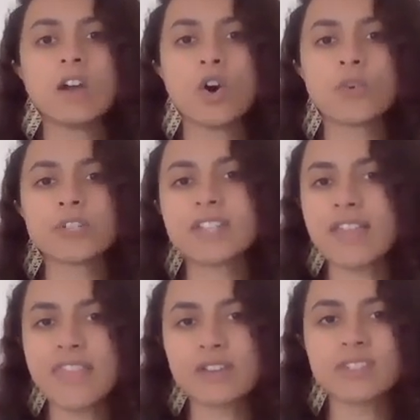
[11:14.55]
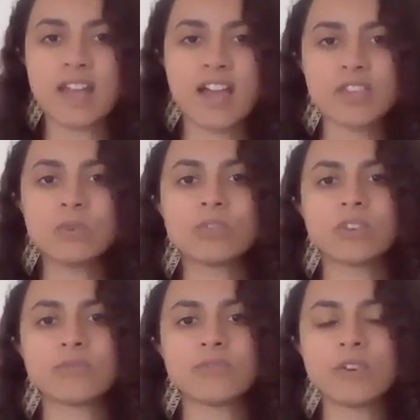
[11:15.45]
over 10,000 IUs
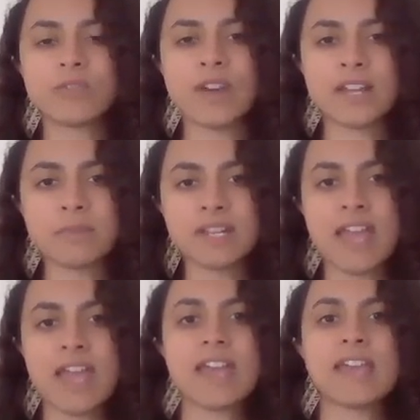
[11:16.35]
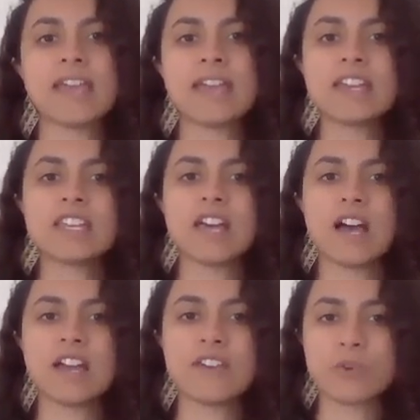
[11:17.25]
of vitamin A
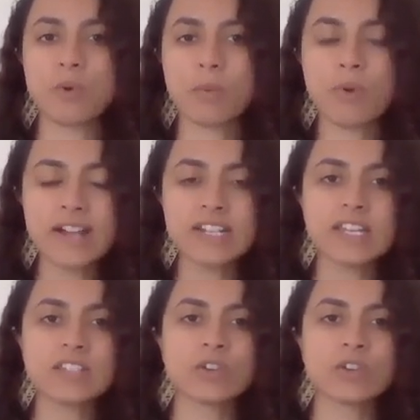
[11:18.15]
if you are pregnant.